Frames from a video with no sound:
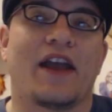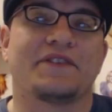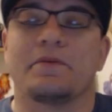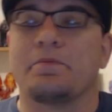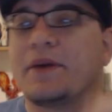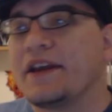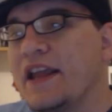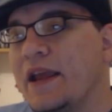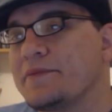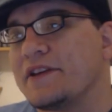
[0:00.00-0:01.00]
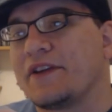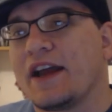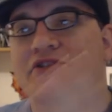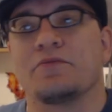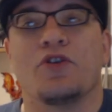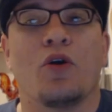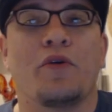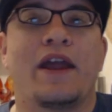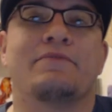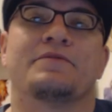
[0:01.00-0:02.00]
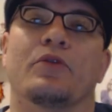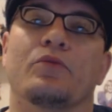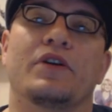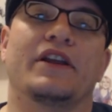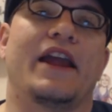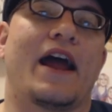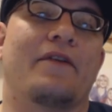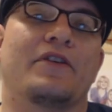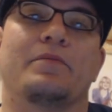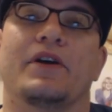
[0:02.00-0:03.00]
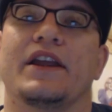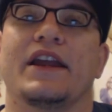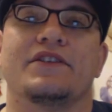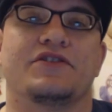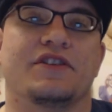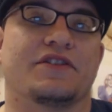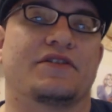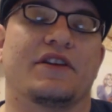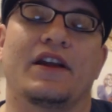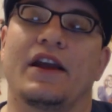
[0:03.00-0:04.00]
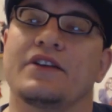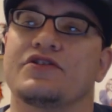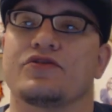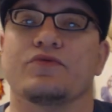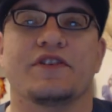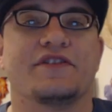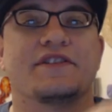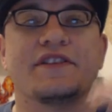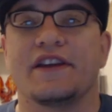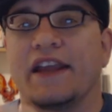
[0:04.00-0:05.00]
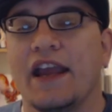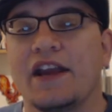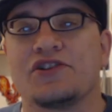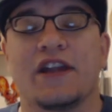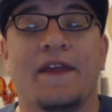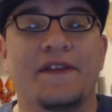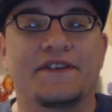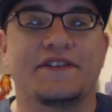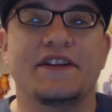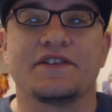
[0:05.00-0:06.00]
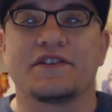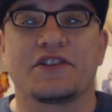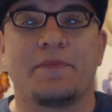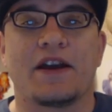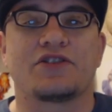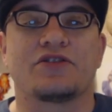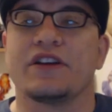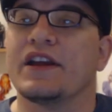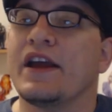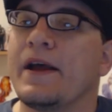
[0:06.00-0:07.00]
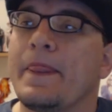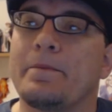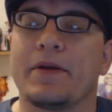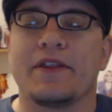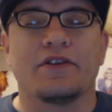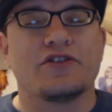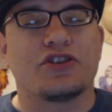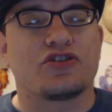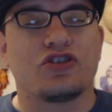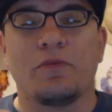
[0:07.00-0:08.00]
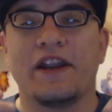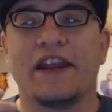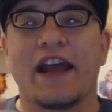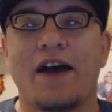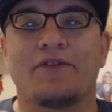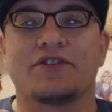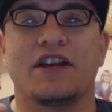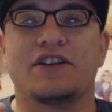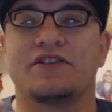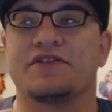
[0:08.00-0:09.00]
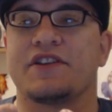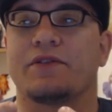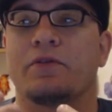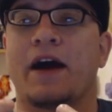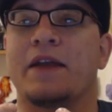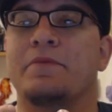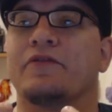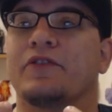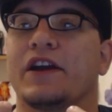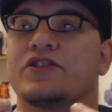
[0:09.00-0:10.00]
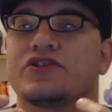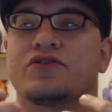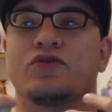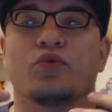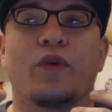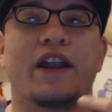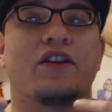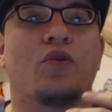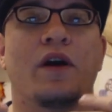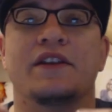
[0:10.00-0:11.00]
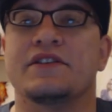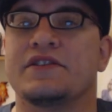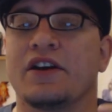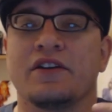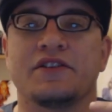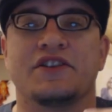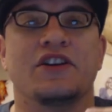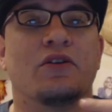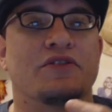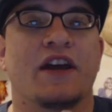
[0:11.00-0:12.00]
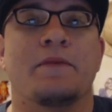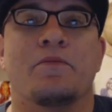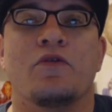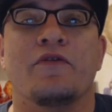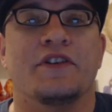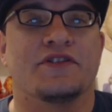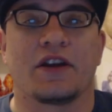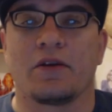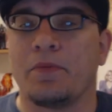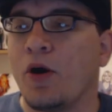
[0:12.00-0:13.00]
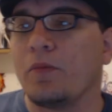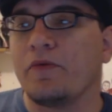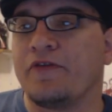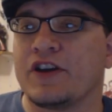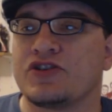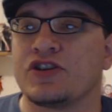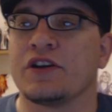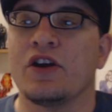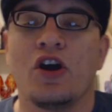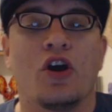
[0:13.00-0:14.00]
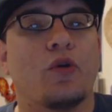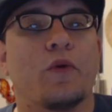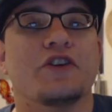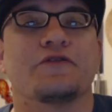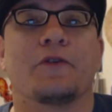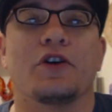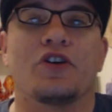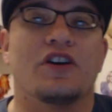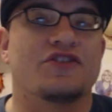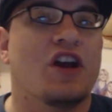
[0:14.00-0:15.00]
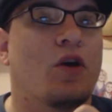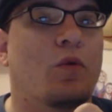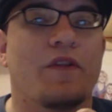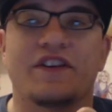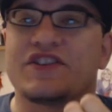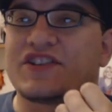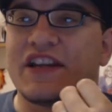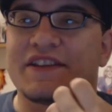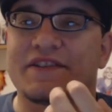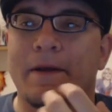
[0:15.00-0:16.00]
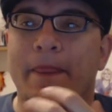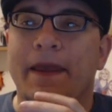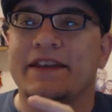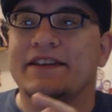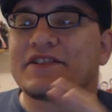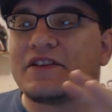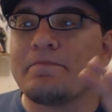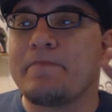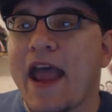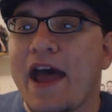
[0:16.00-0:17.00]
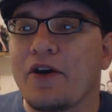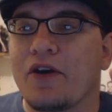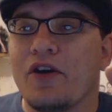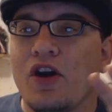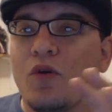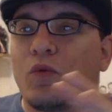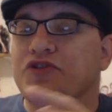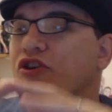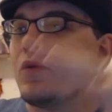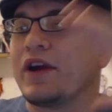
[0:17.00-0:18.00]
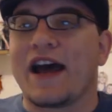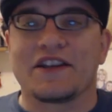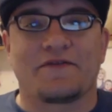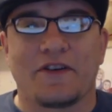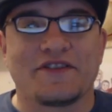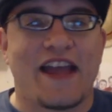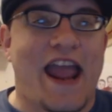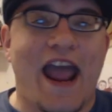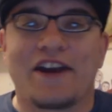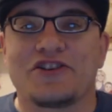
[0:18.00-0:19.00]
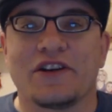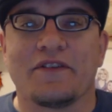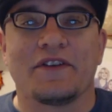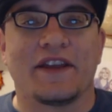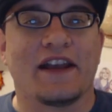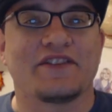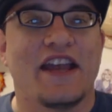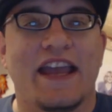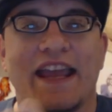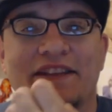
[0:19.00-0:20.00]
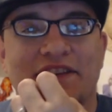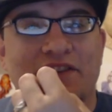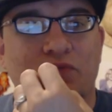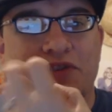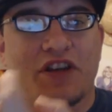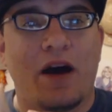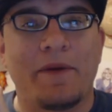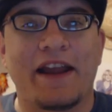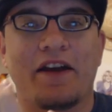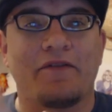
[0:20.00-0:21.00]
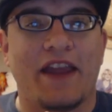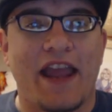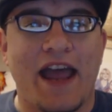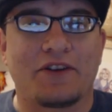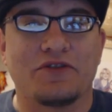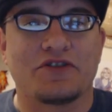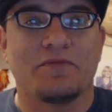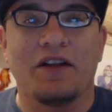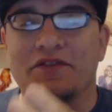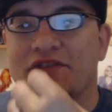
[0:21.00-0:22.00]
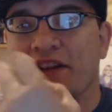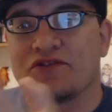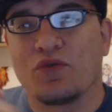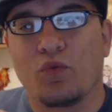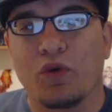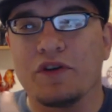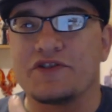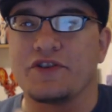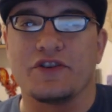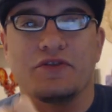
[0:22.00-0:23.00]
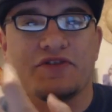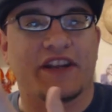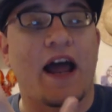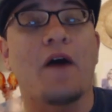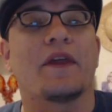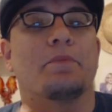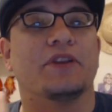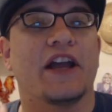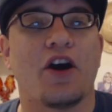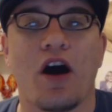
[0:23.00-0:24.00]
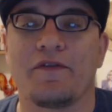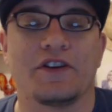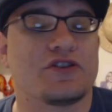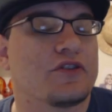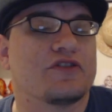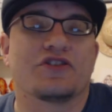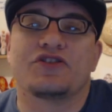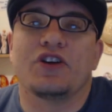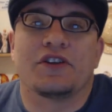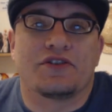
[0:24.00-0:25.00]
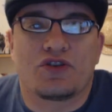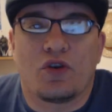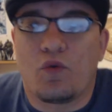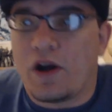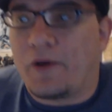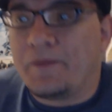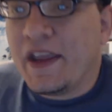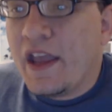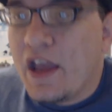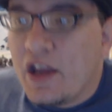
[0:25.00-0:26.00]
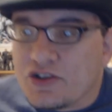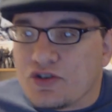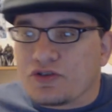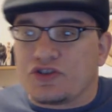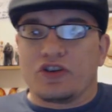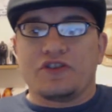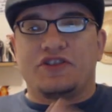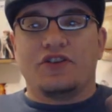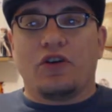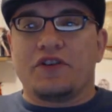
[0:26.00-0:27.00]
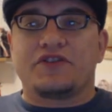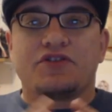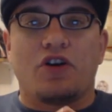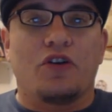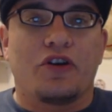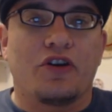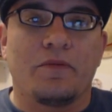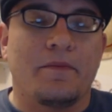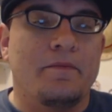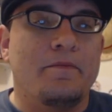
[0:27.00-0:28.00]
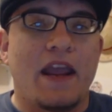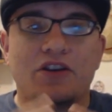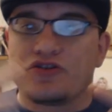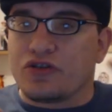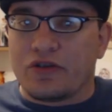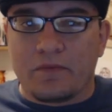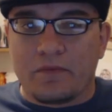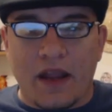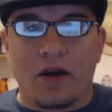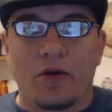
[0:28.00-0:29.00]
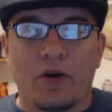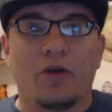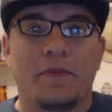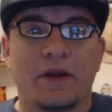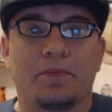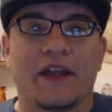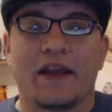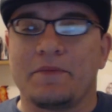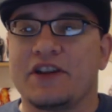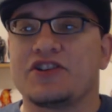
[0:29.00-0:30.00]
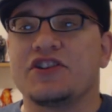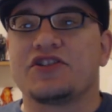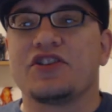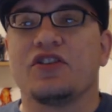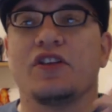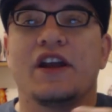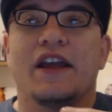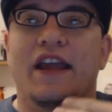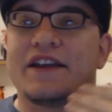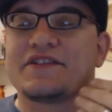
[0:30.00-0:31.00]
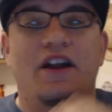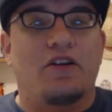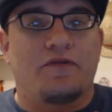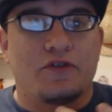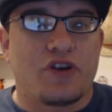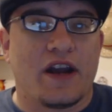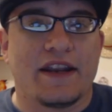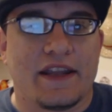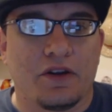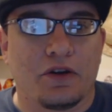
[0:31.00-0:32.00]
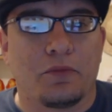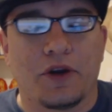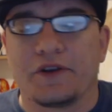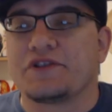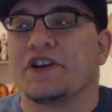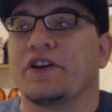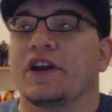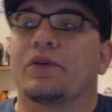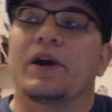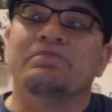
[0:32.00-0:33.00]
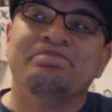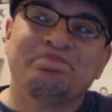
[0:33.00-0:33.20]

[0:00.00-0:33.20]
They've got some big names, they've got some no names, but really everybody has just eh, has just risen to the occasion. And this season especially, but there's just so many conversations that remind me of like just great Quentin Tarantino type movies like Pulp Fiction or Reservoir Dogs where they just it's it doesn't matter what's going on as far as the action and everything else it's it's what's coming out of the actors' mouths and it's the words they're using and how they play off each other, just done so well. So Cersei, though, this is all her major, her her big plan because she still has it out for trying to kill her brother Tyrion, right?